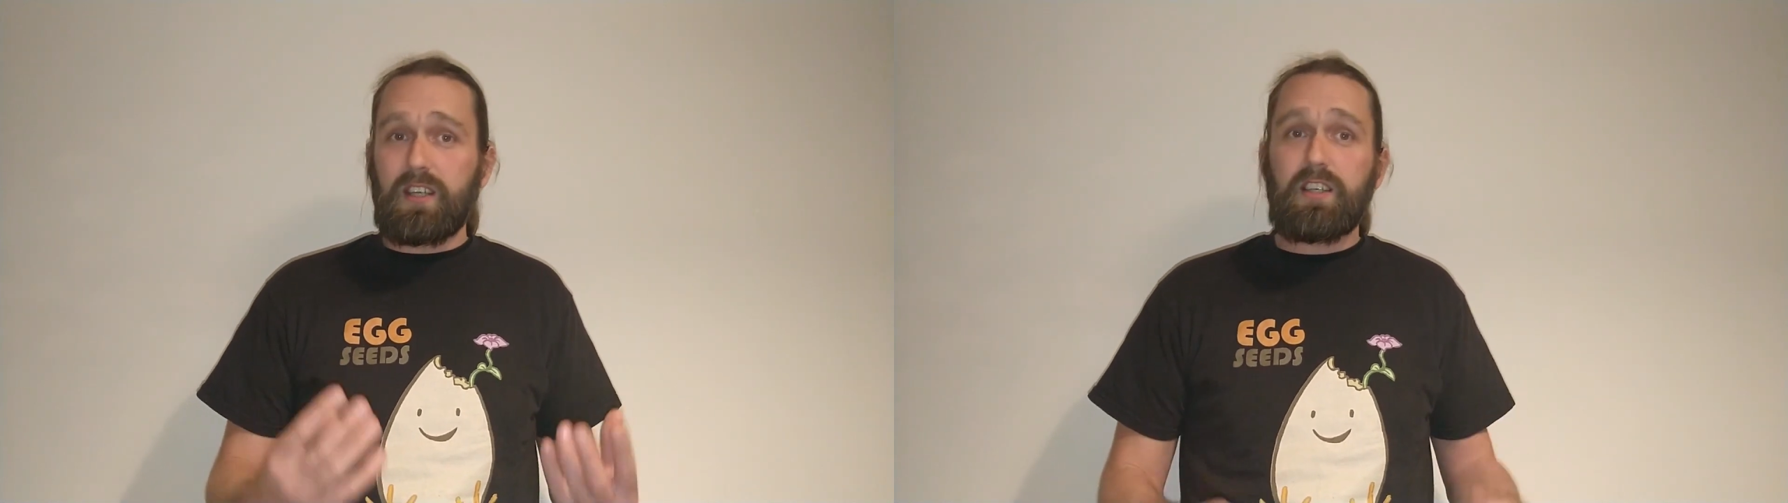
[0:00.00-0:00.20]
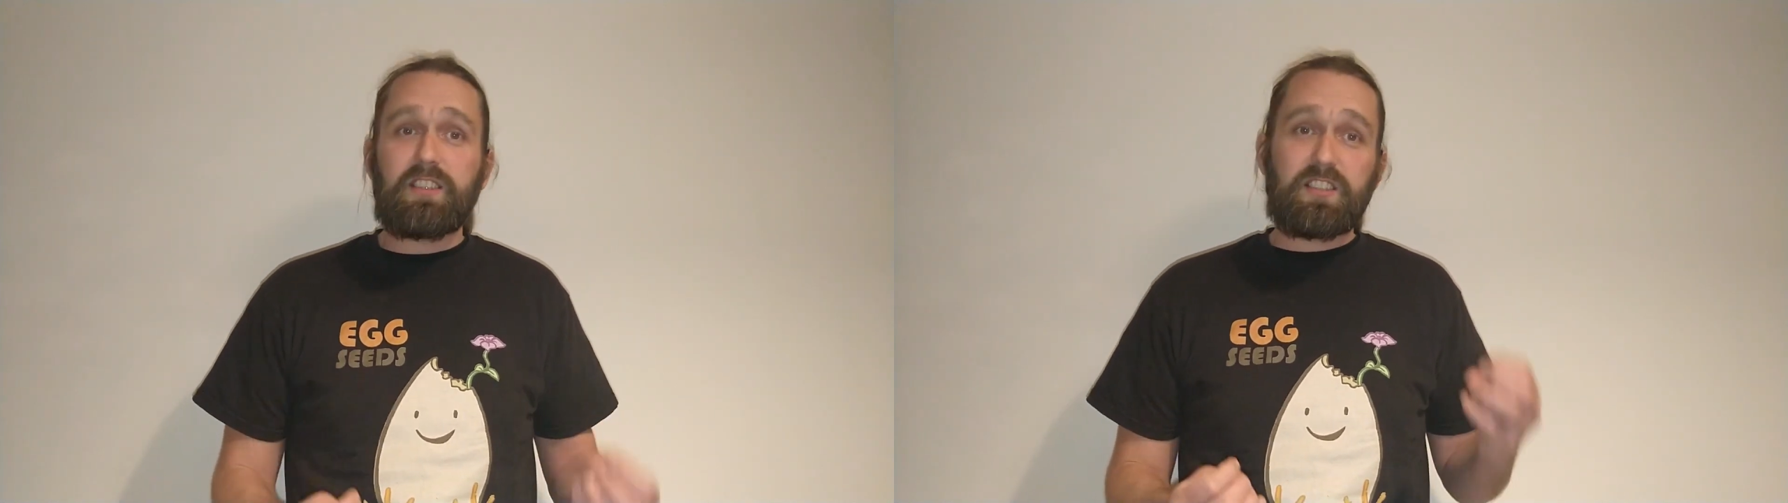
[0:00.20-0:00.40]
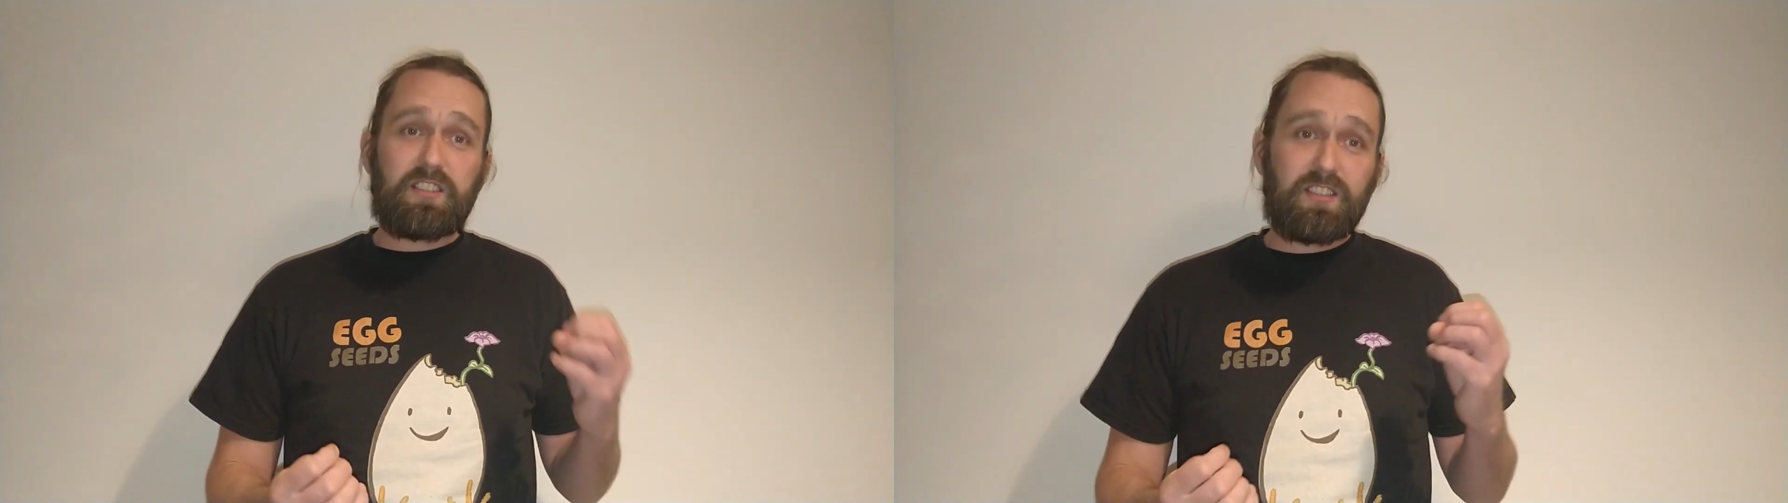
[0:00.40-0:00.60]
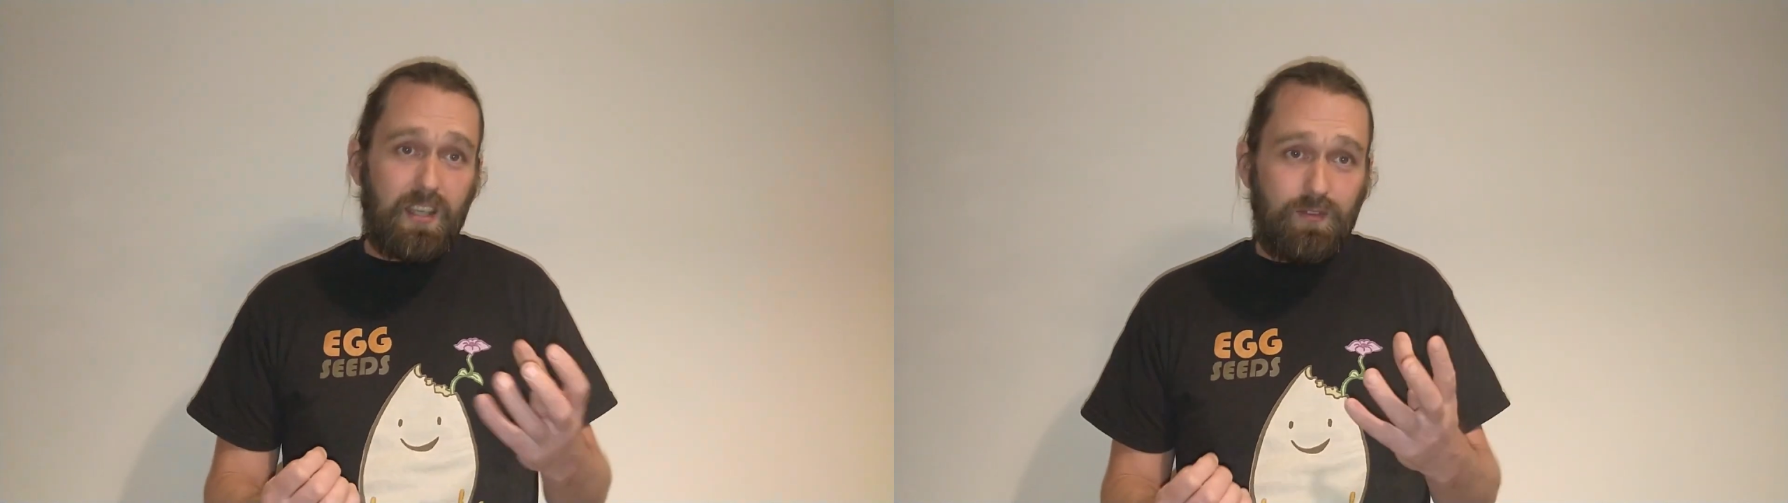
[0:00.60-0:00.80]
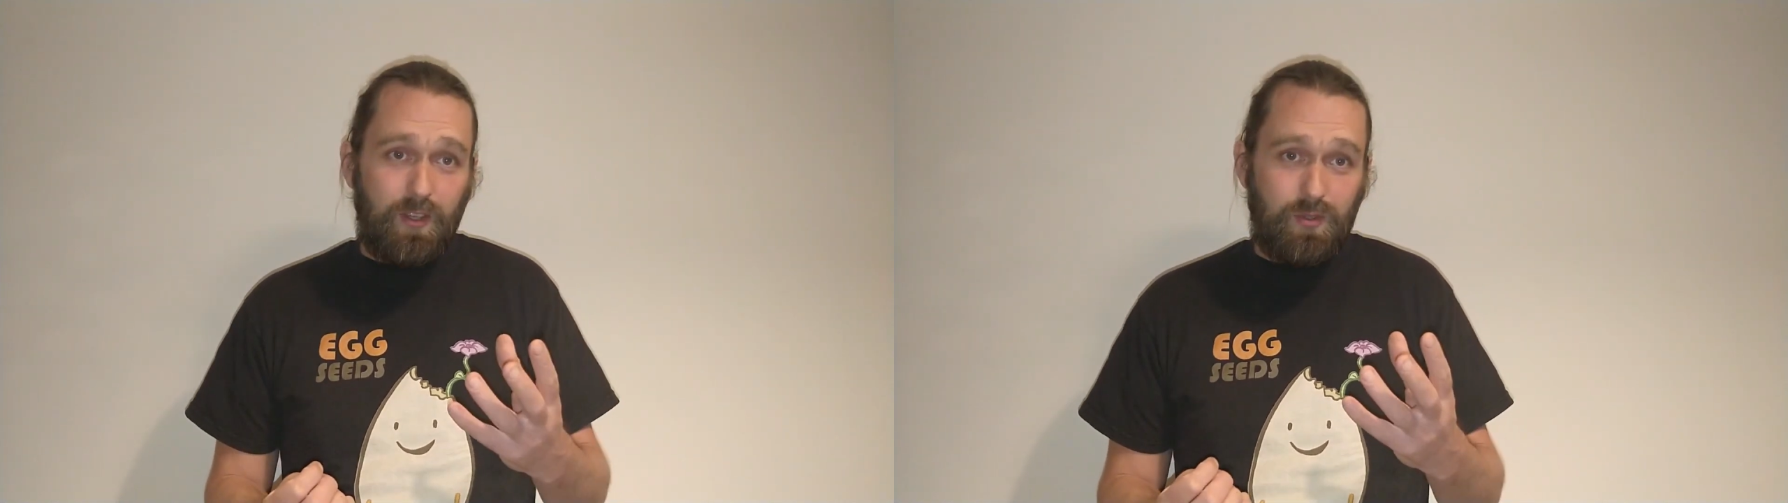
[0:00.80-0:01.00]
to
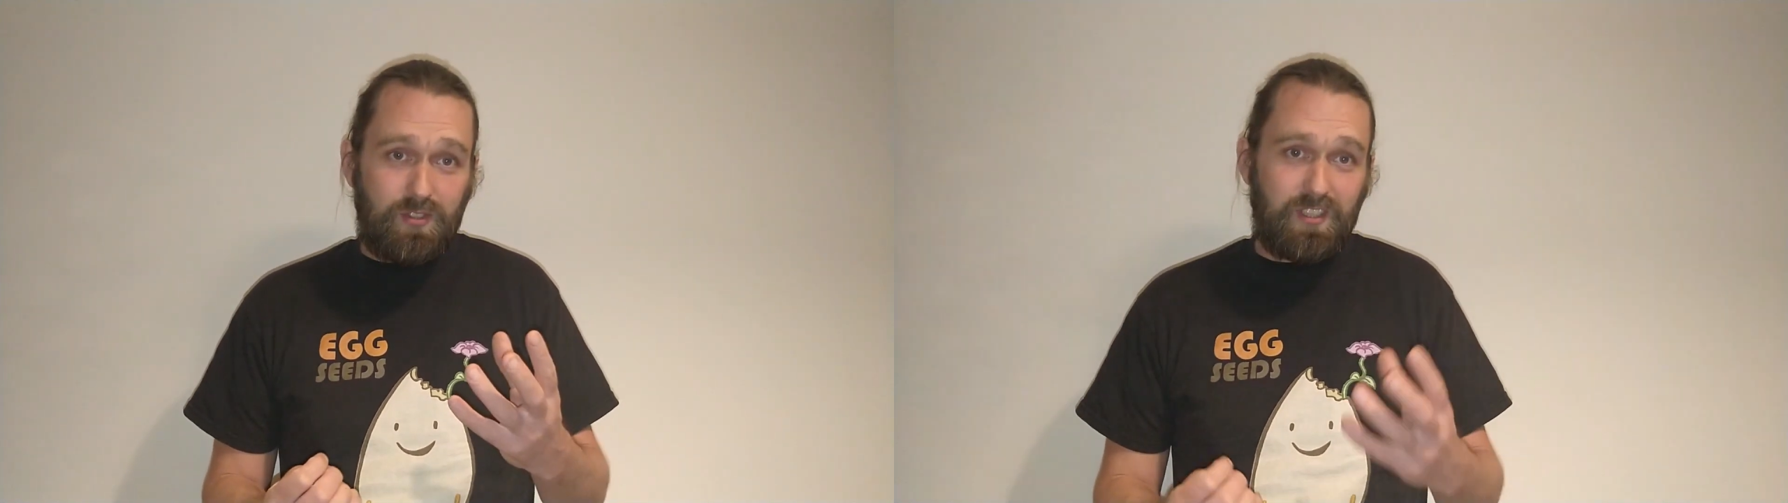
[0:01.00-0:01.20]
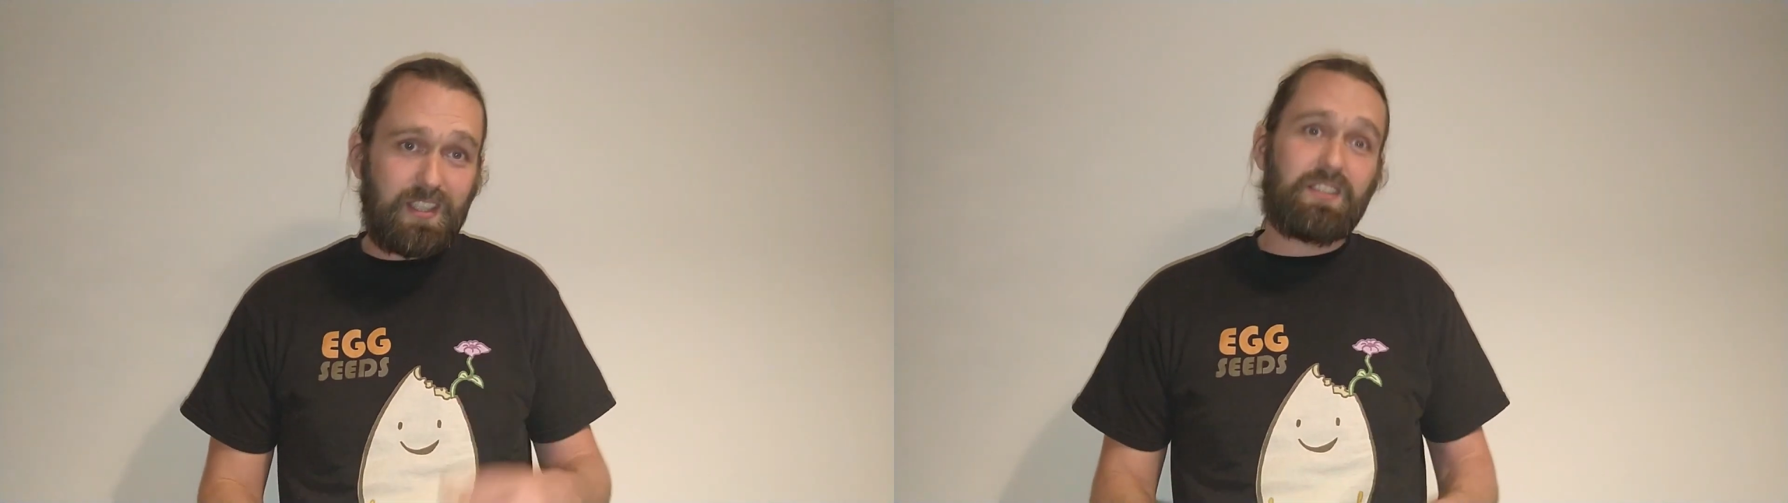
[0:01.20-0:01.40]
save those seeds